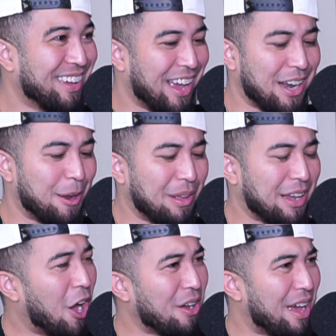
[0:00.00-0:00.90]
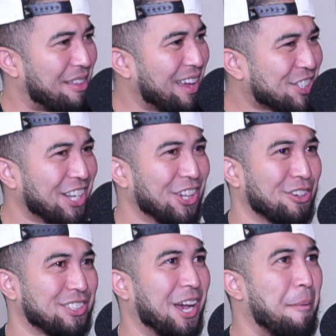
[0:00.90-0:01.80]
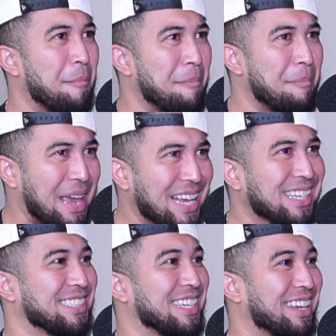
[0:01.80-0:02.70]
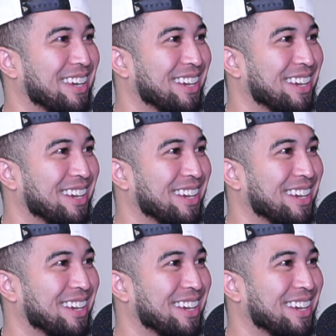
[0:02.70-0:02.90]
and I'm like, oh yeah, that shit looks amazing.